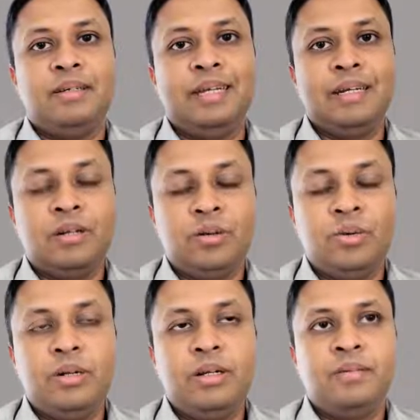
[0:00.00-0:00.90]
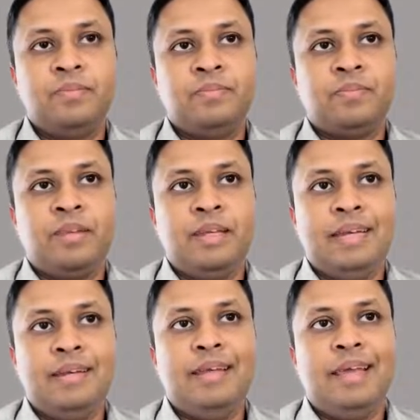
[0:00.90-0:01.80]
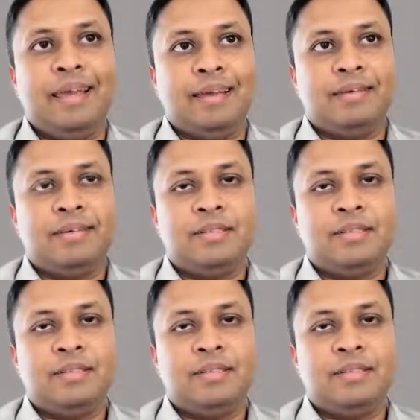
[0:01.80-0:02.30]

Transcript: include in A.